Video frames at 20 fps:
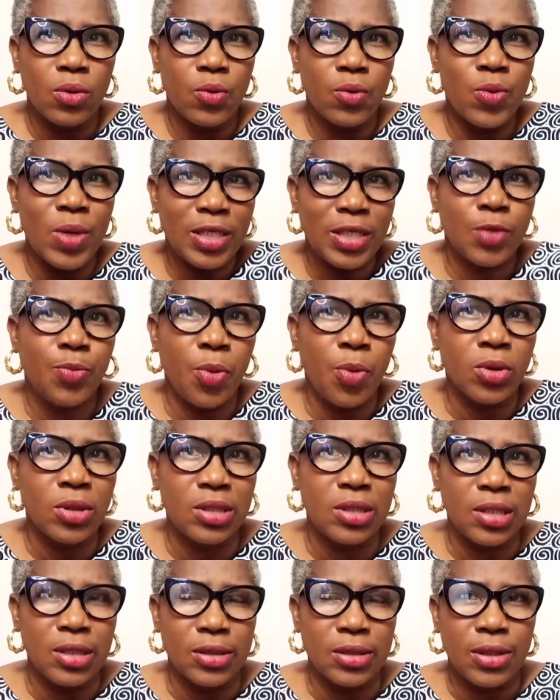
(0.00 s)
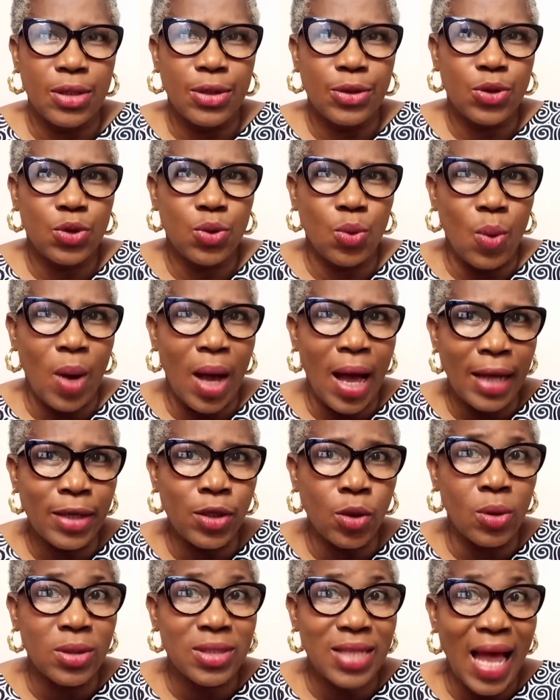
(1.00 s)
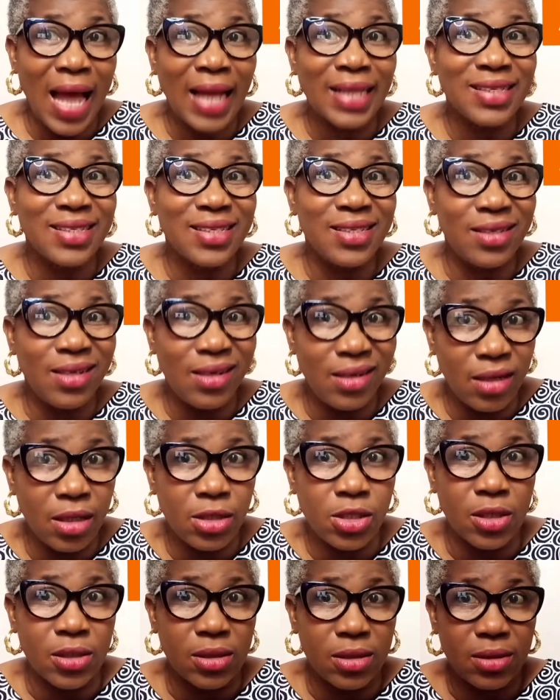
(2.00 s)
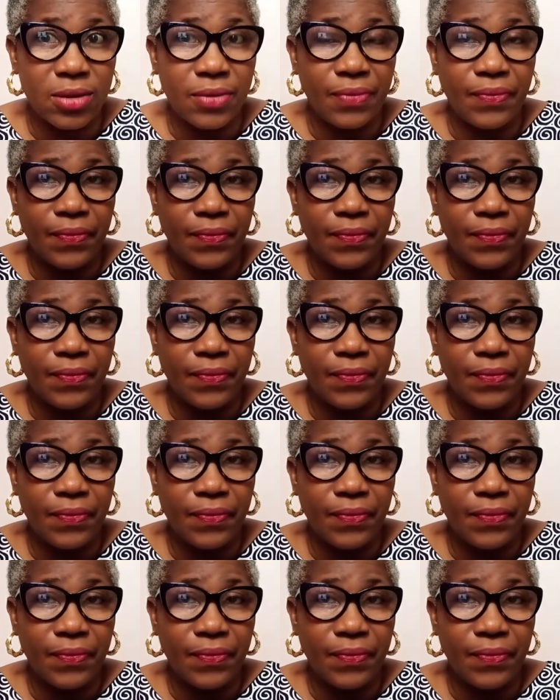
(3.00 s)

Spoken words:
responses to adults and teenagers.